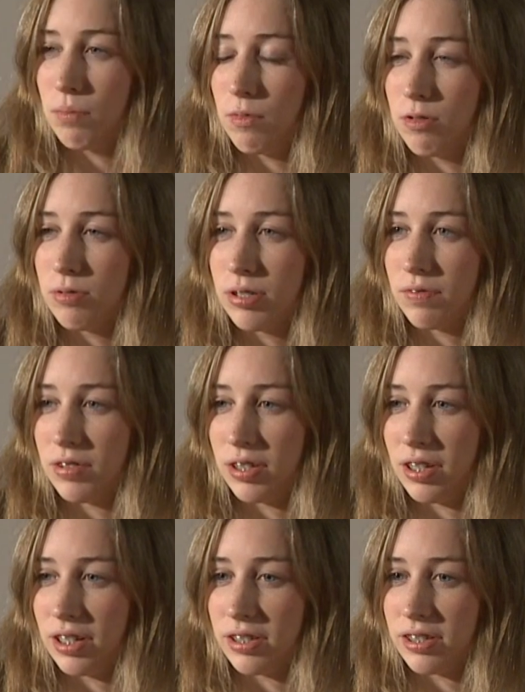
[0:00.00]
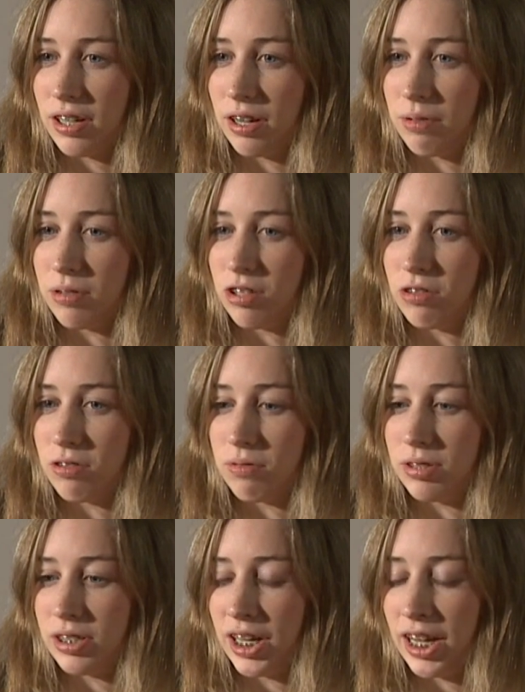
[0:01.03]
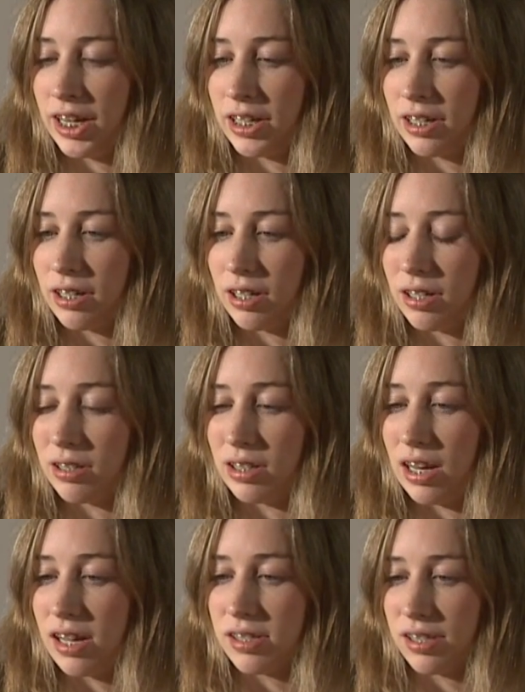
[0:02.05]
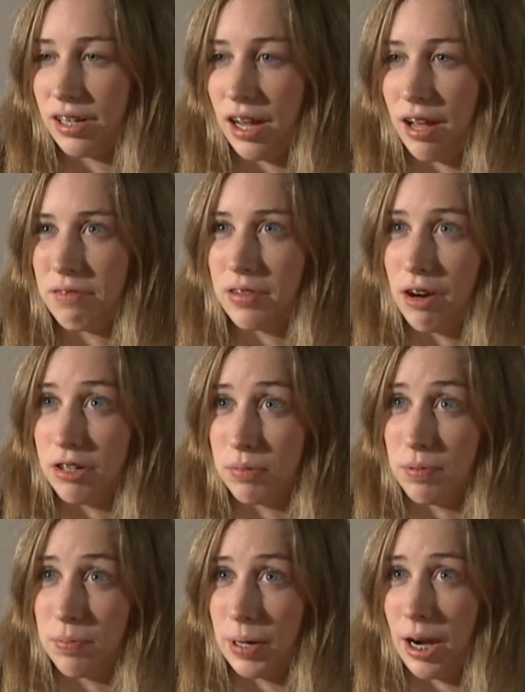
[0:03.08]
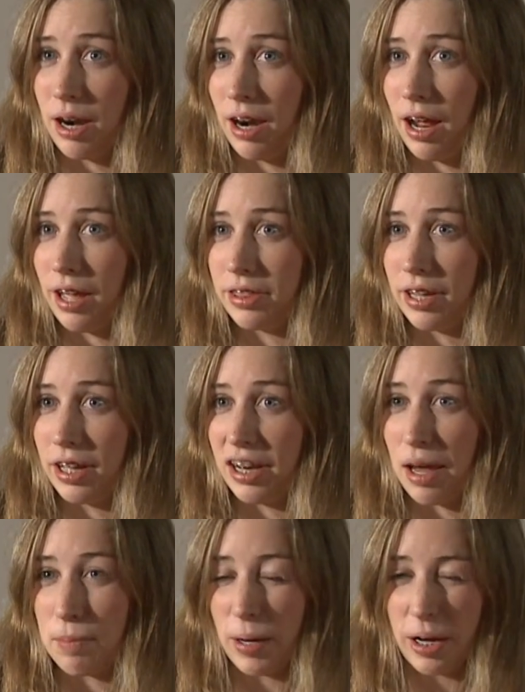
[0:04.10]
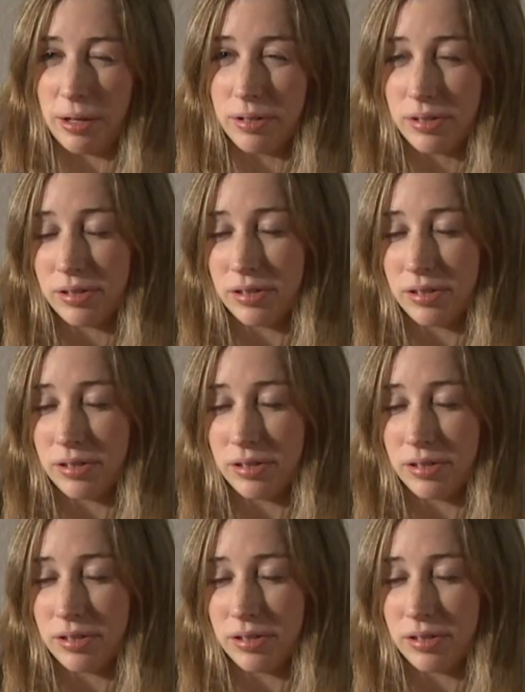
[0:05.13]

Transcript: Most of the things that I would cook would take less than half an hour to prepare, and then about